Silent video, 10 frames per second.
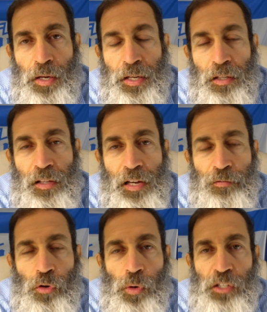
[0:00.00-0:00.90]
I get a lot
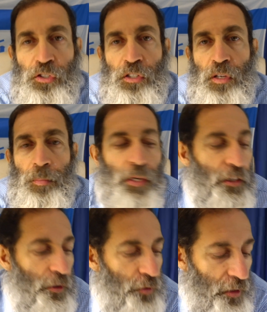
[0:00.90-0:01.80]
of questions on many
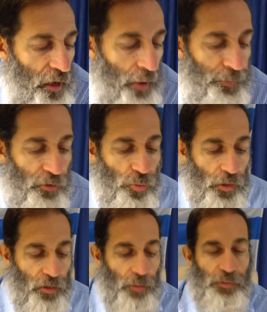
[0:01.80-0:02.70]
different topics
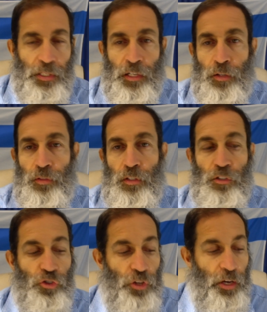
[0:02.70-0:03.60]
when it comes to health in
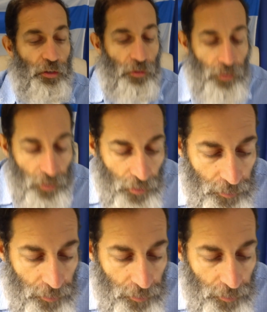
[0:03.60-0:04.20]
this channel,